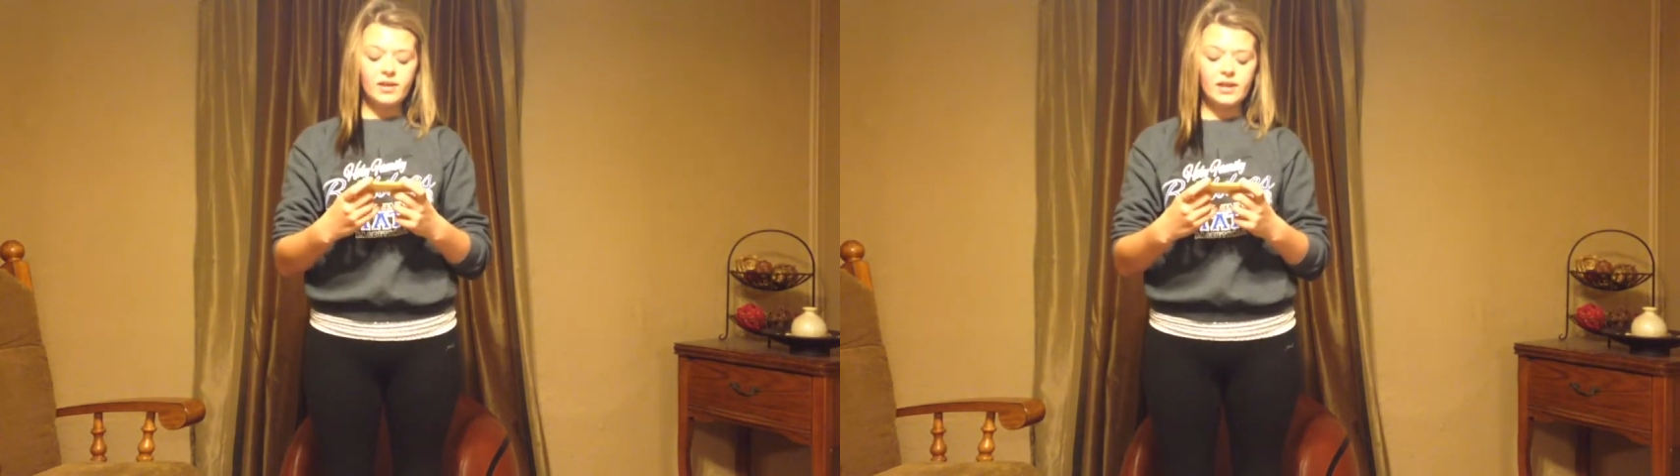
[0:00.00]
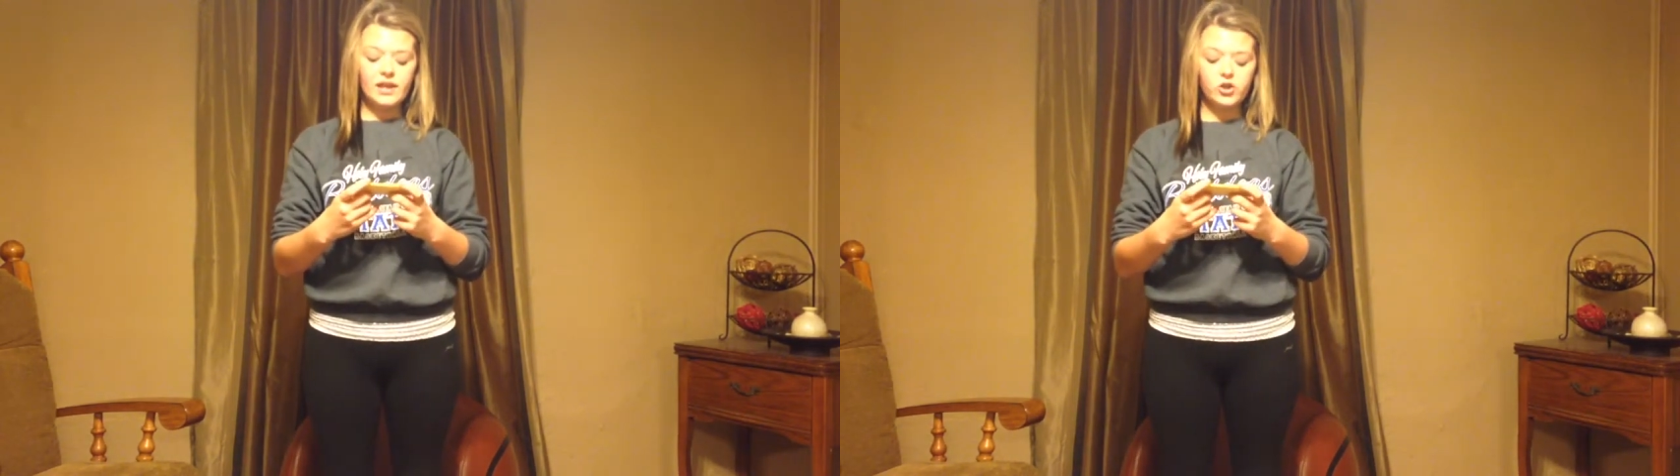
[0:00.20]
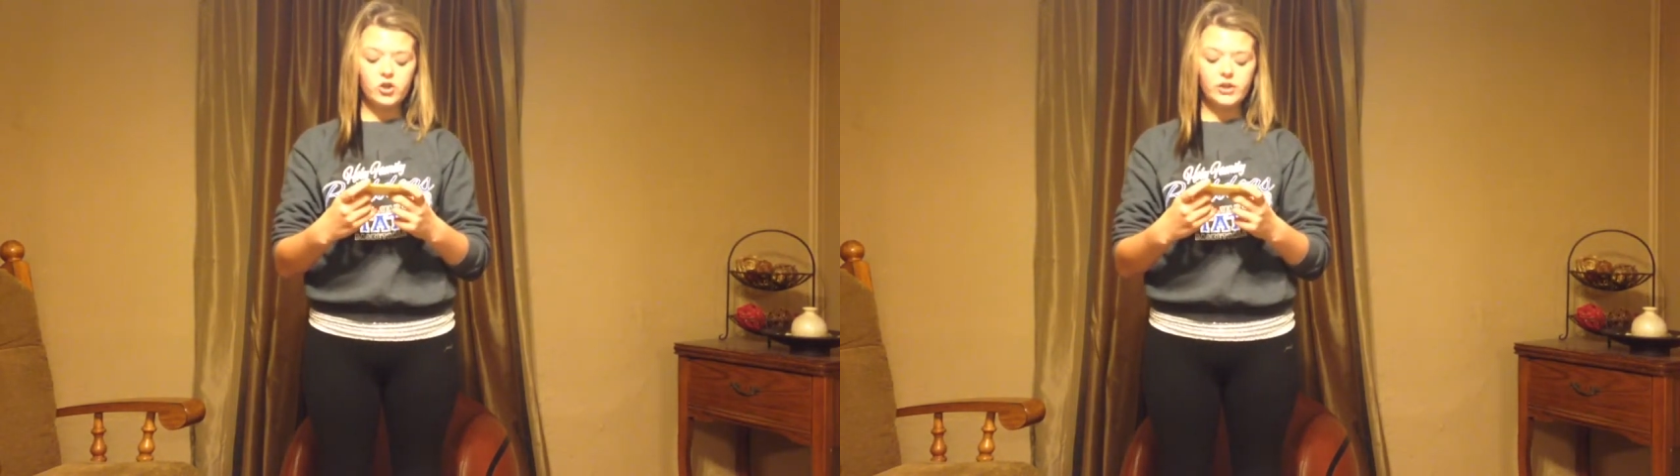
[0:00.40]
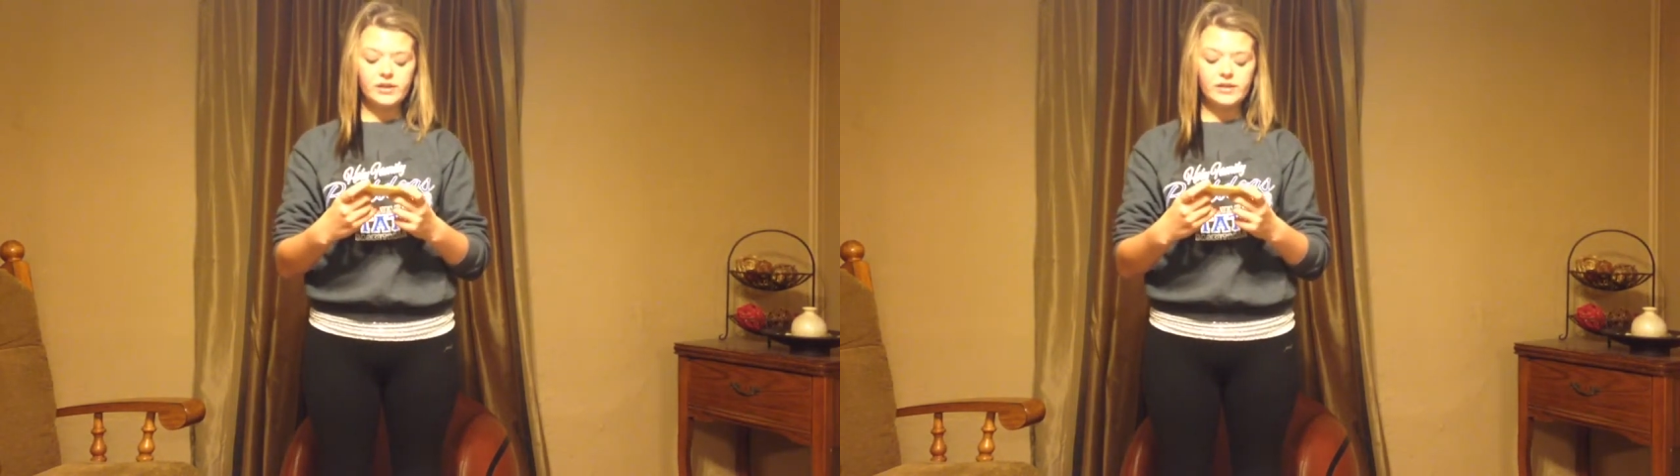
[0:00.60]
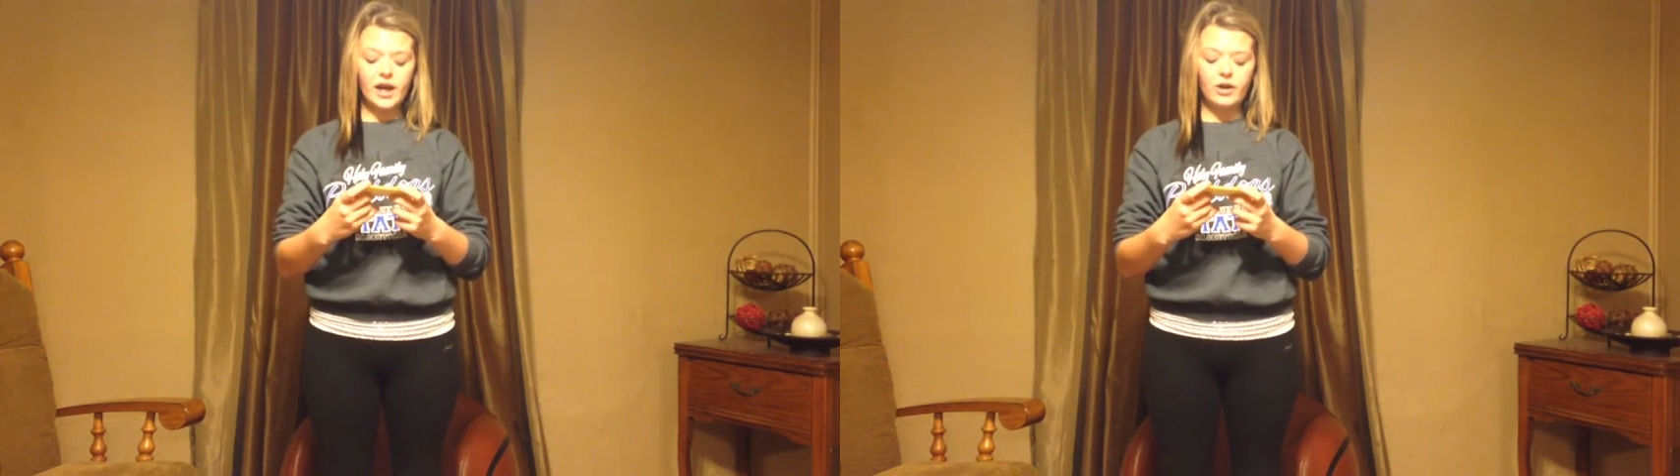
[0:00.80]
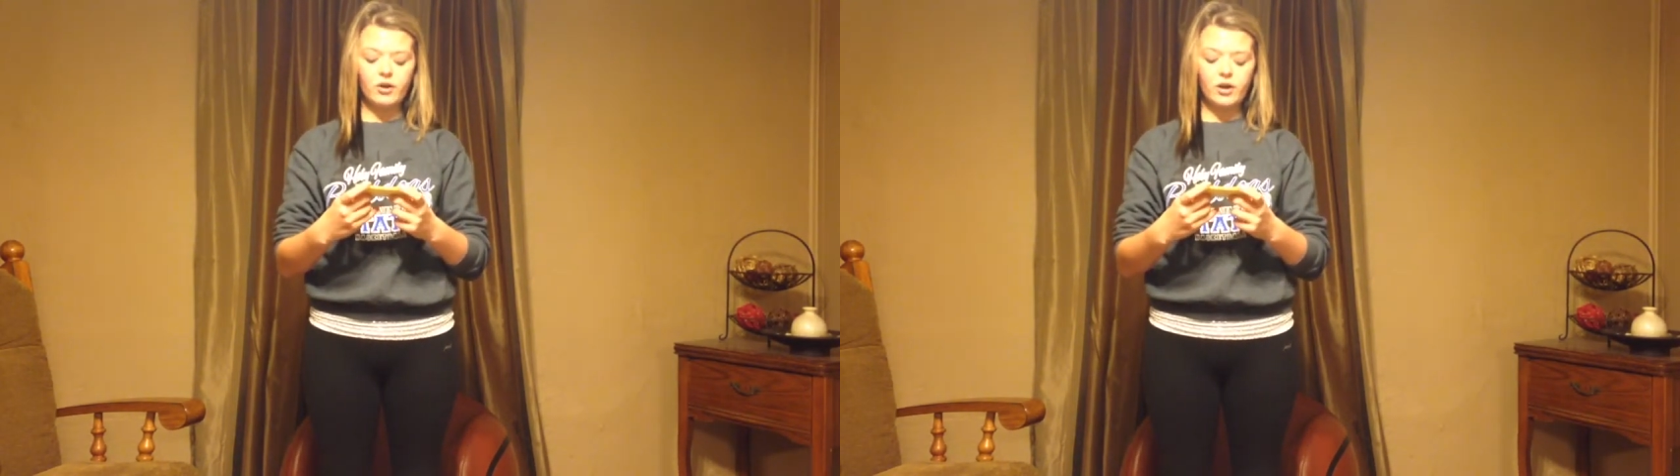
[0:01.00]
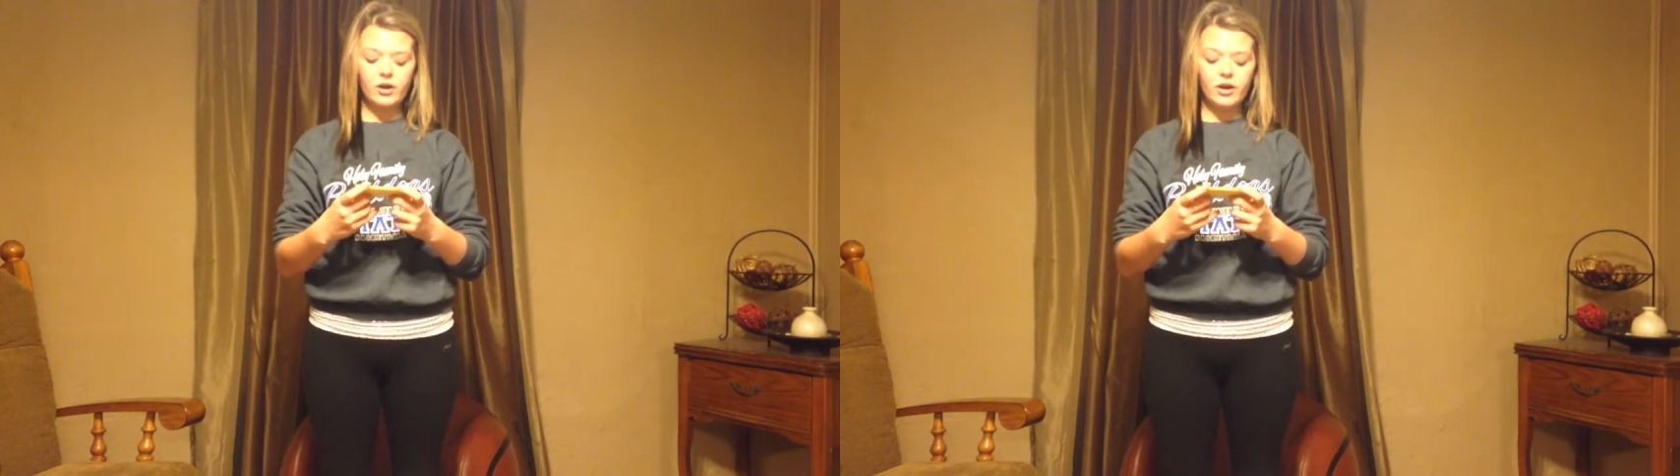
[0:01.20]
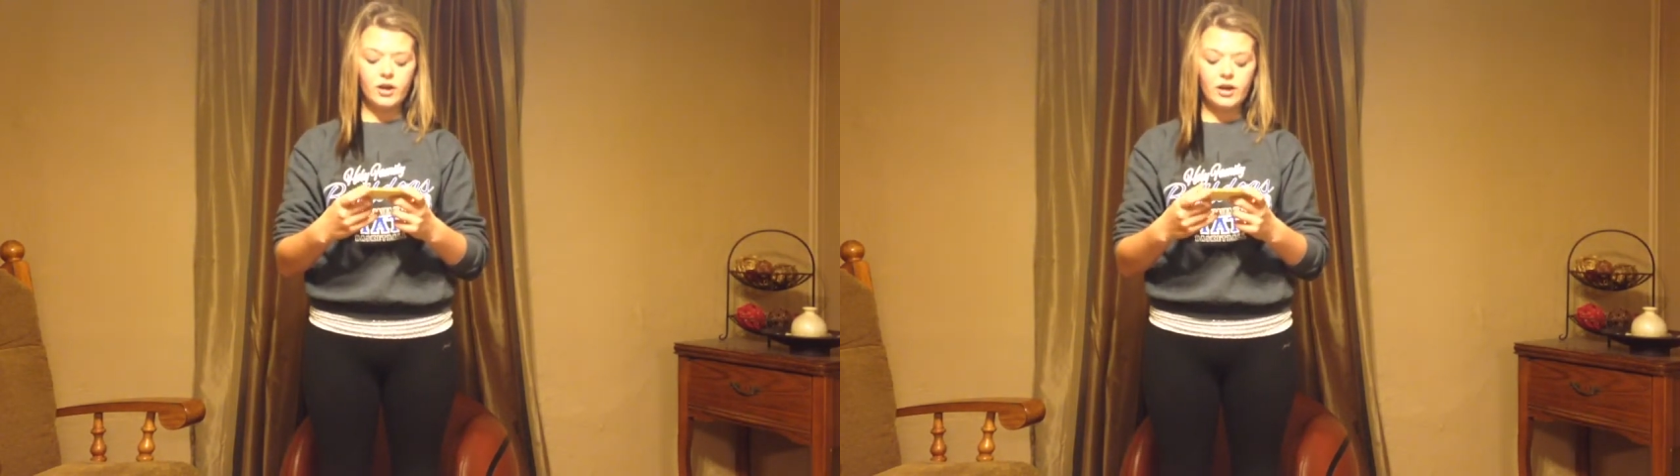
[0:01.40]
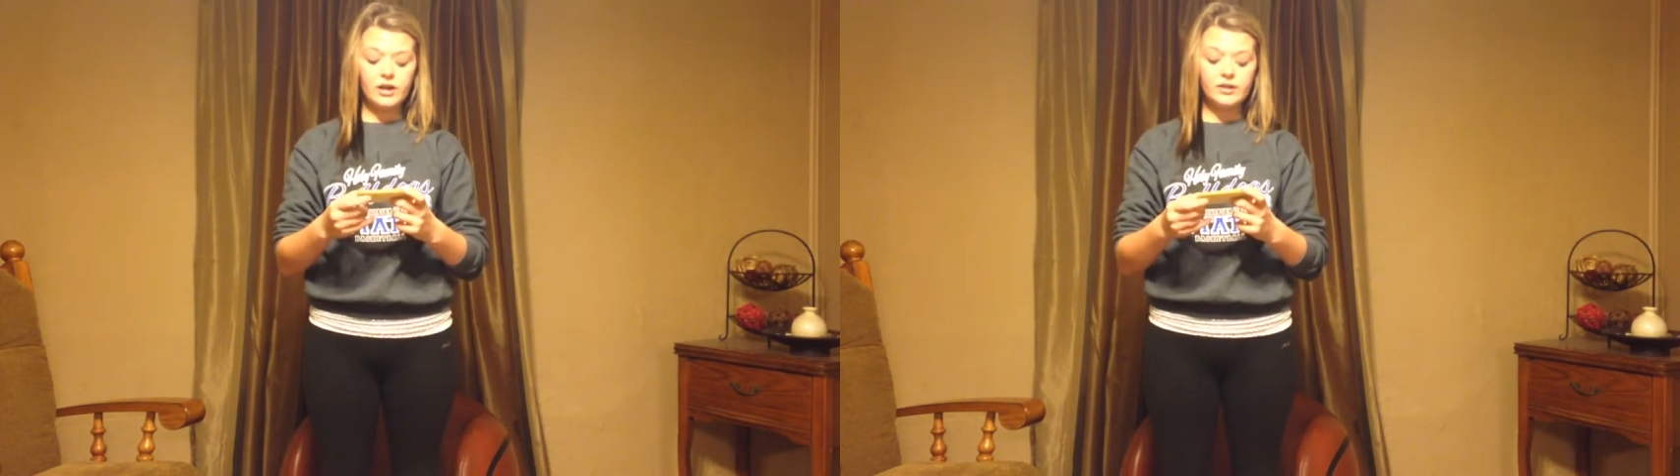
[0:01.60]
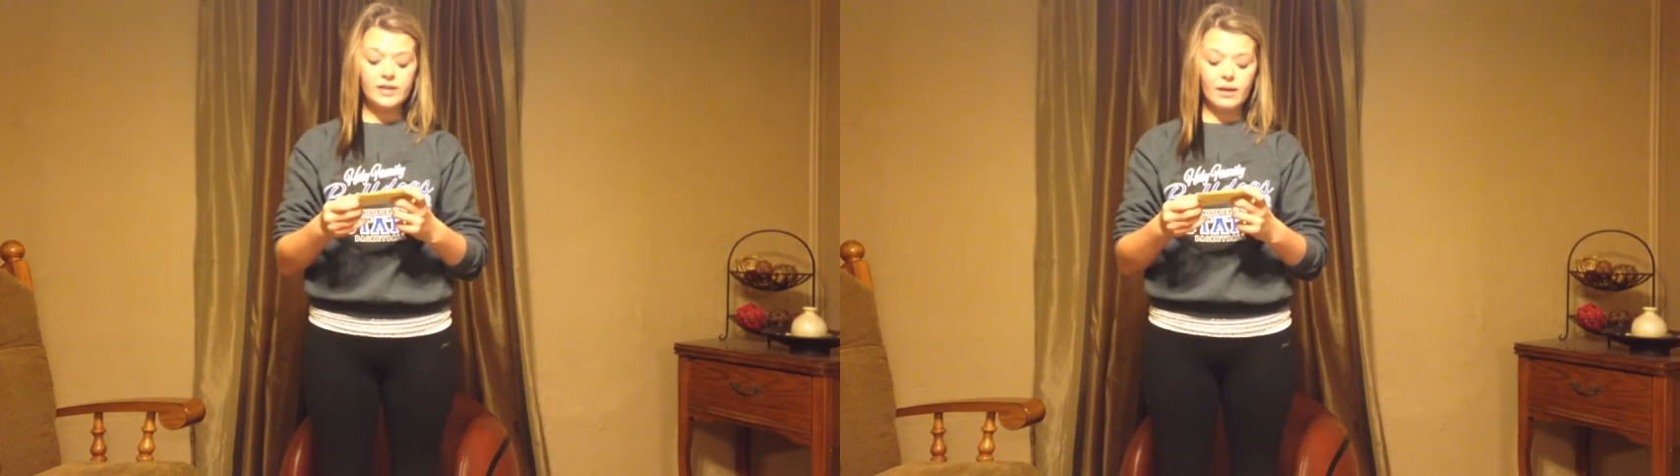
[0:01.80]
the interest in
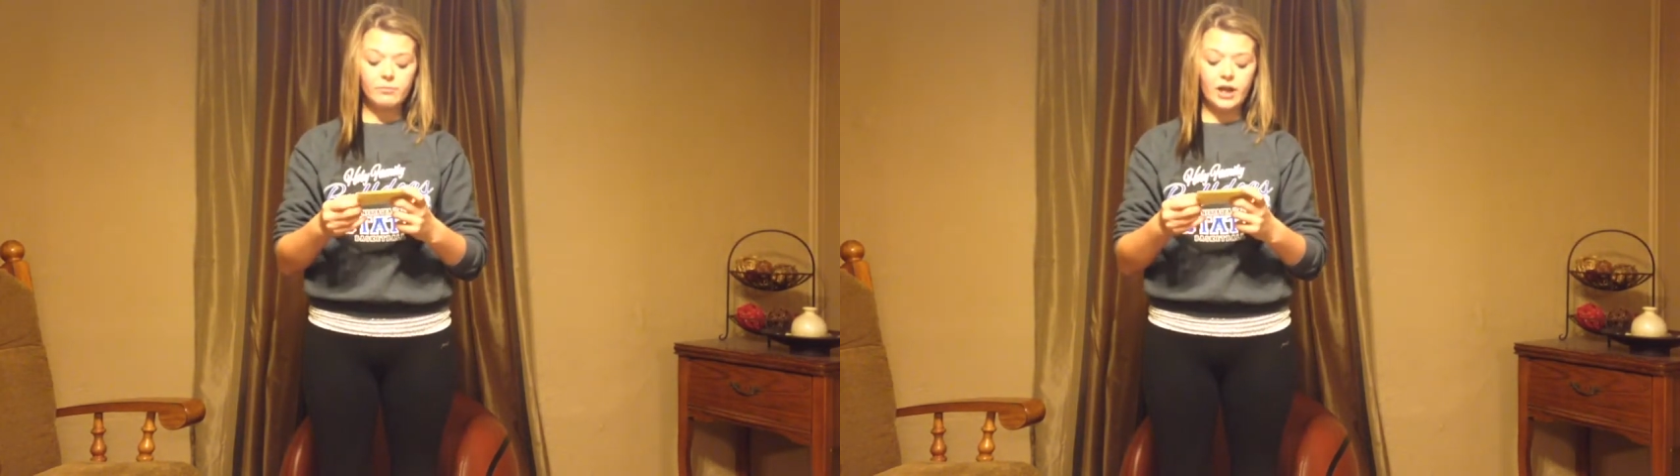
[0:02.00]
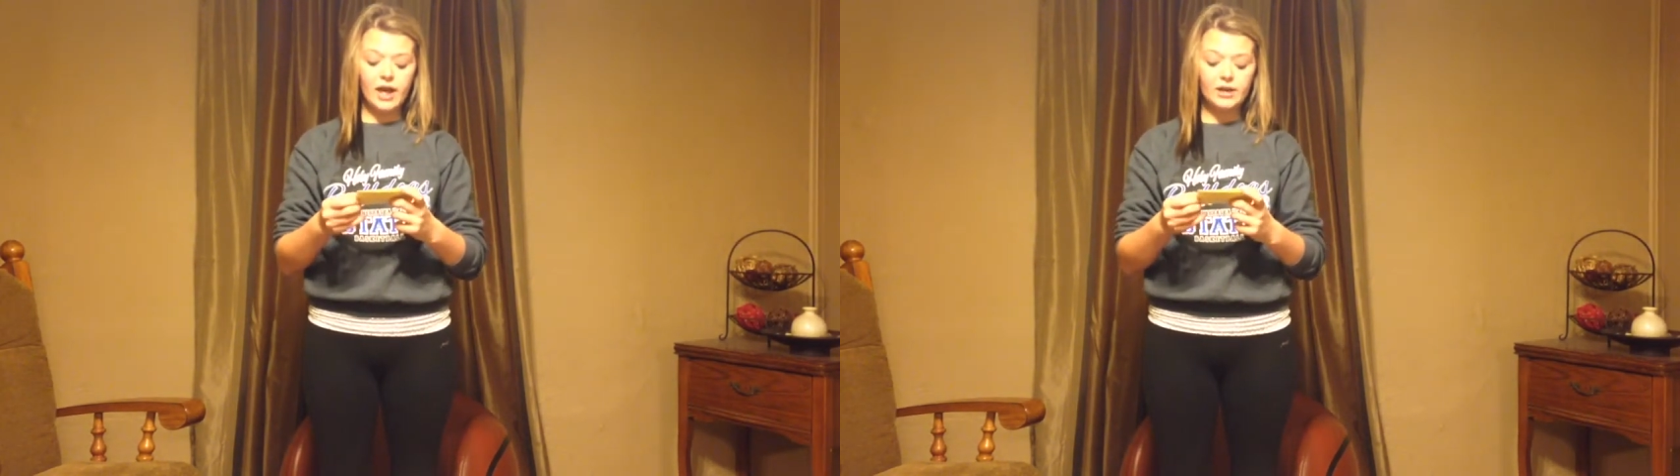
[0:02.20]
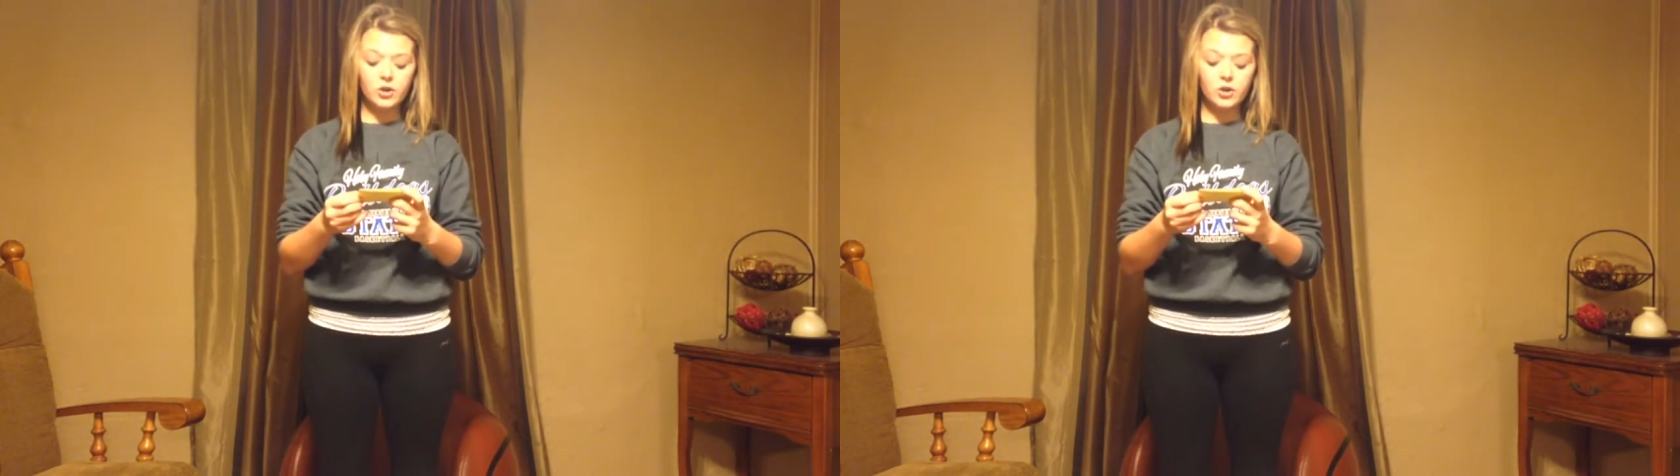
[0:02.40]
Snapchat has